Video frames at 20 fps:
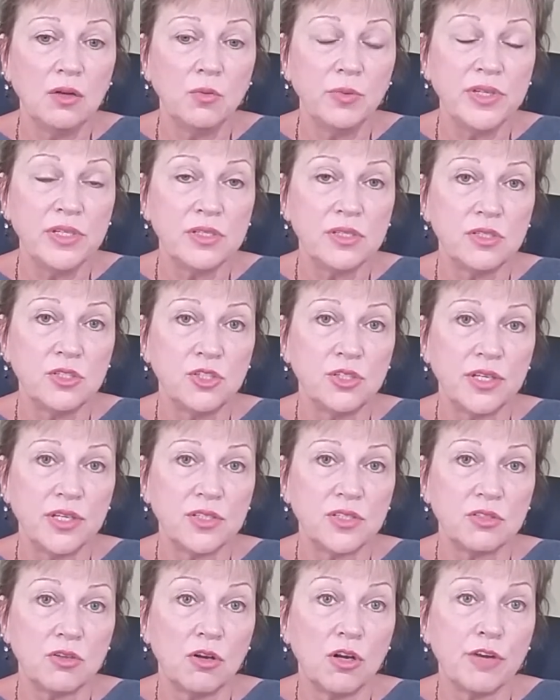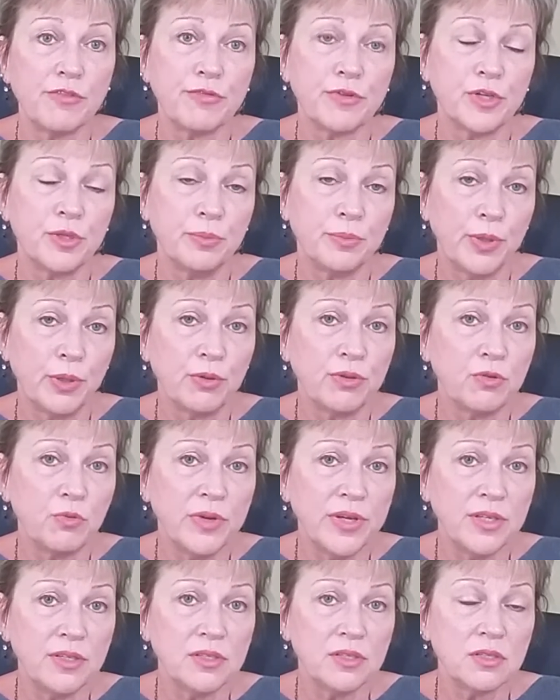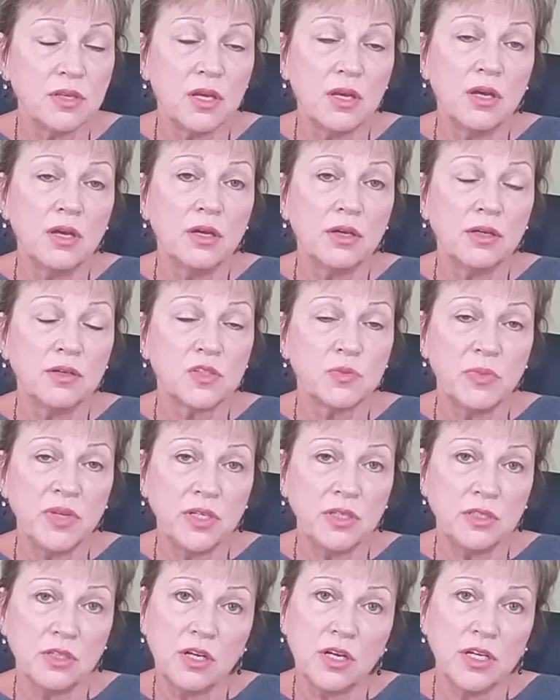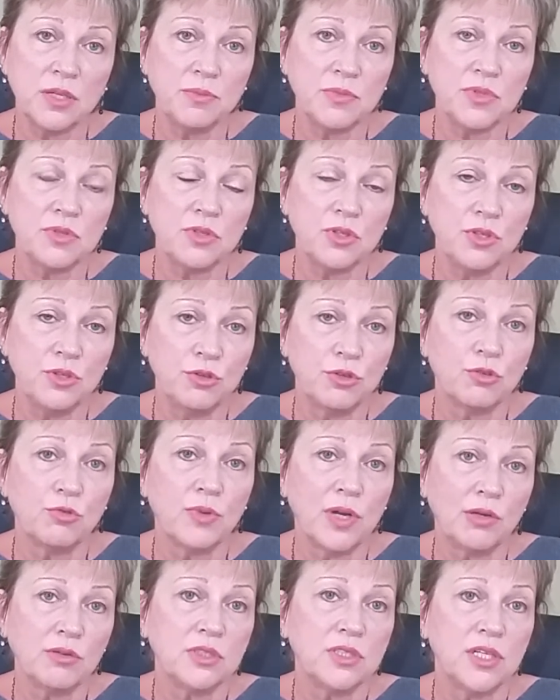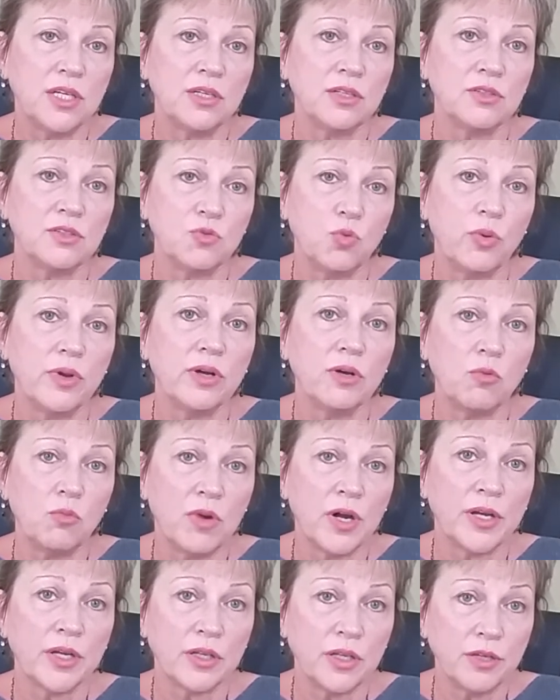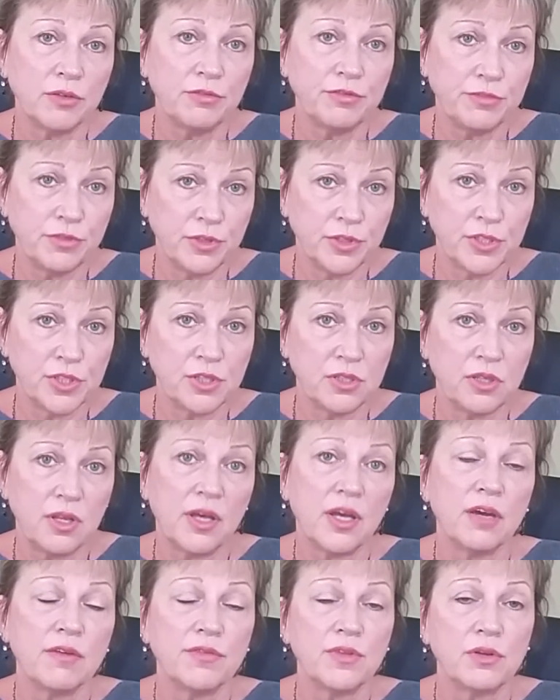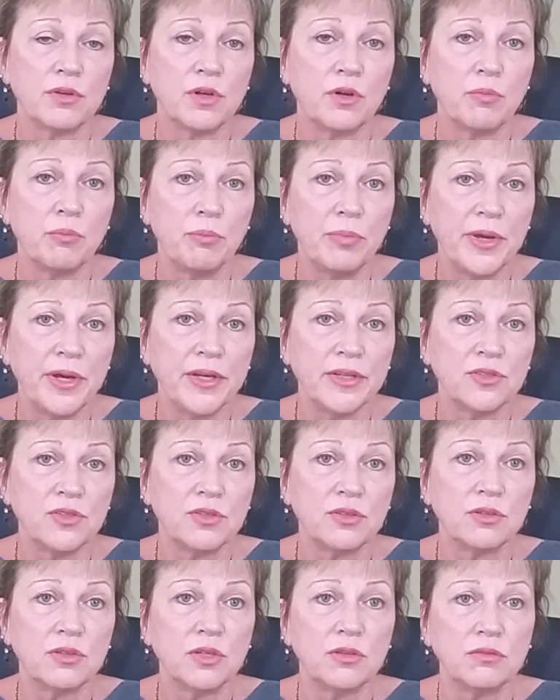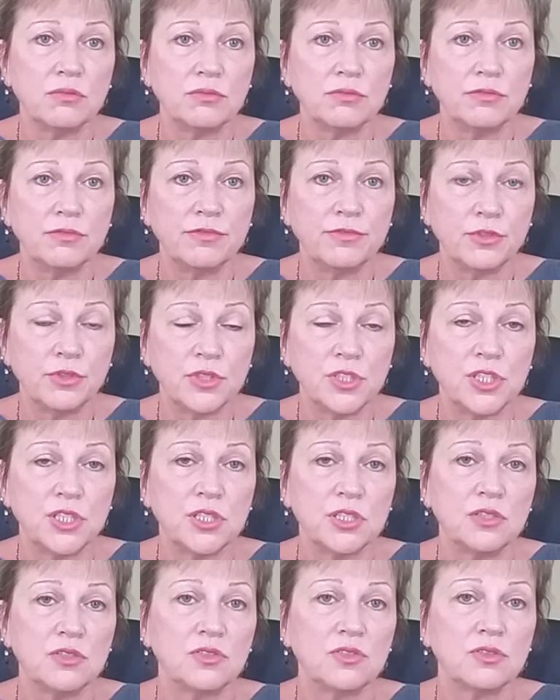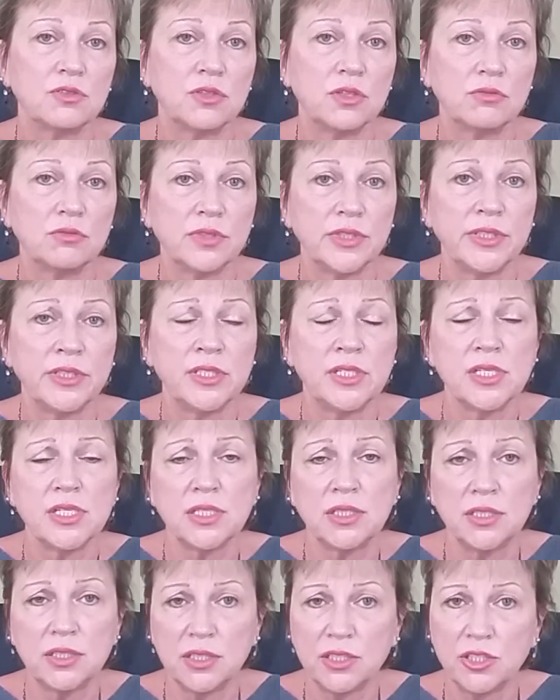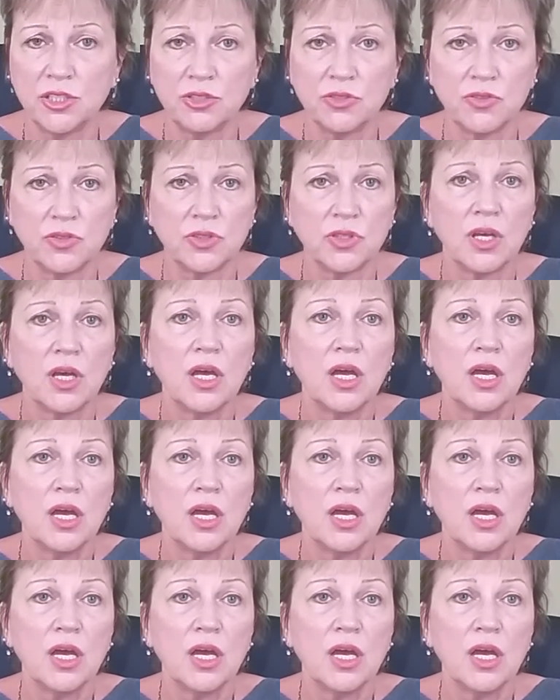We suggest offering it both ways, because many times year-round tenants will want it unfurnished. They have their own beds, their own furnishings, their own linens and dishes.